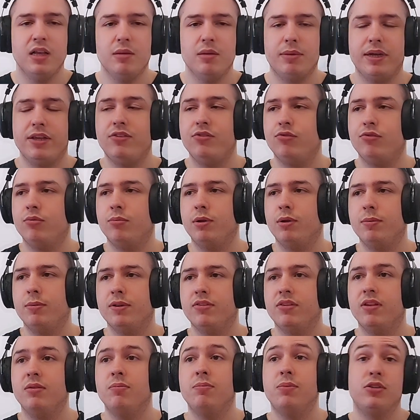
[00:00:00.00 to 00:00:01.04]
my stream
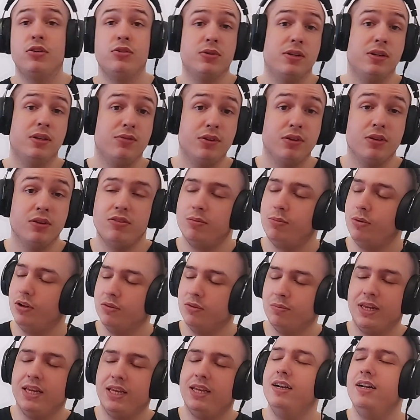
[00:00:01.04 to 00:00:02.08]
event and Patreon if you want to
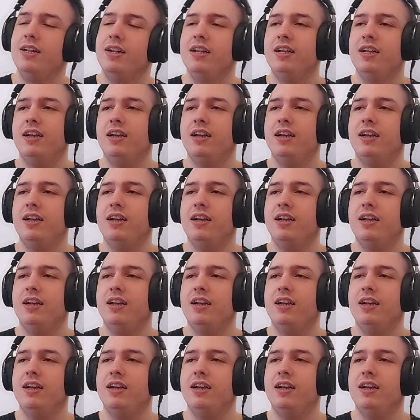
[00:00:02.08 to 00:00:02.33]
support me,